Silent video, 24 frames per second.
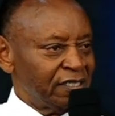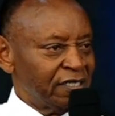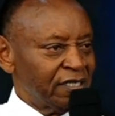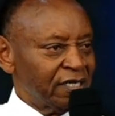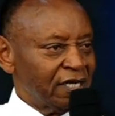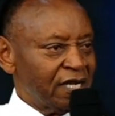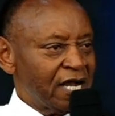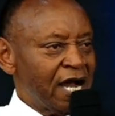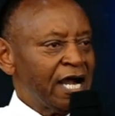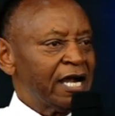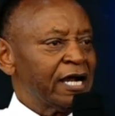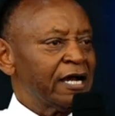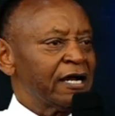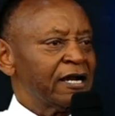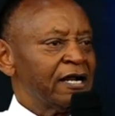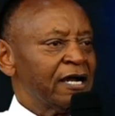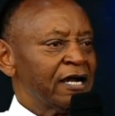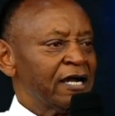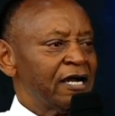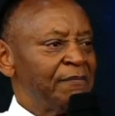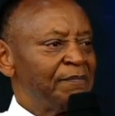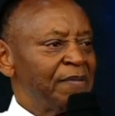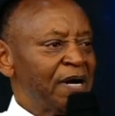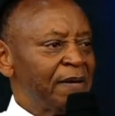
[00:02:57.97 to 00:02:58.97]

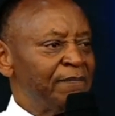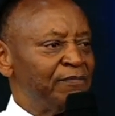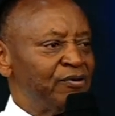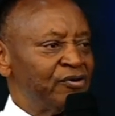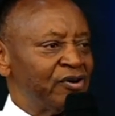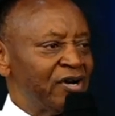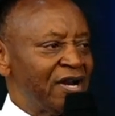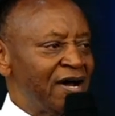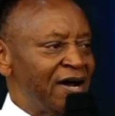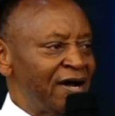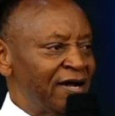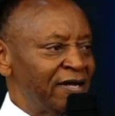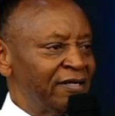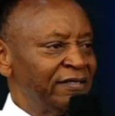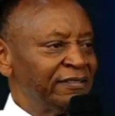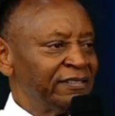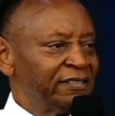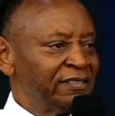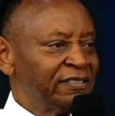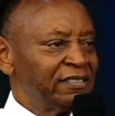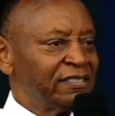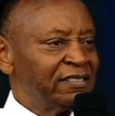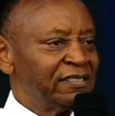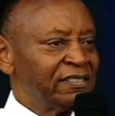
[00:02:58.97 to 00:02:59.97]
Kakaraka babra.
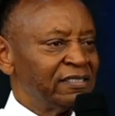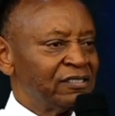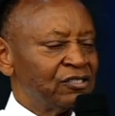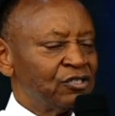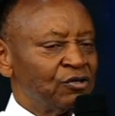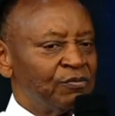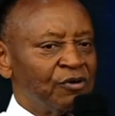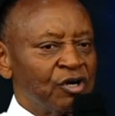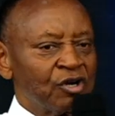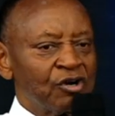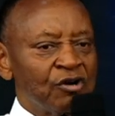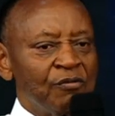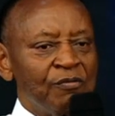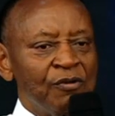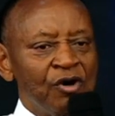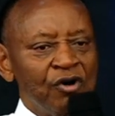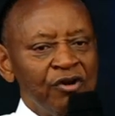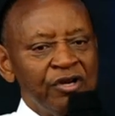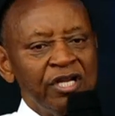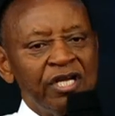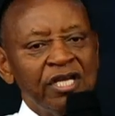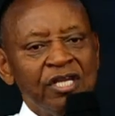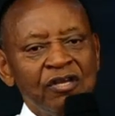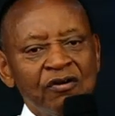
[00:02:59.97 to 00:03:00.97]
Tomorrow
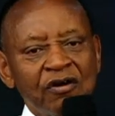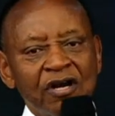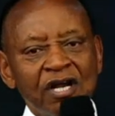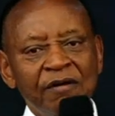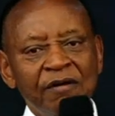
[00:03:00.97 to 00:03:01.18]
morning you're a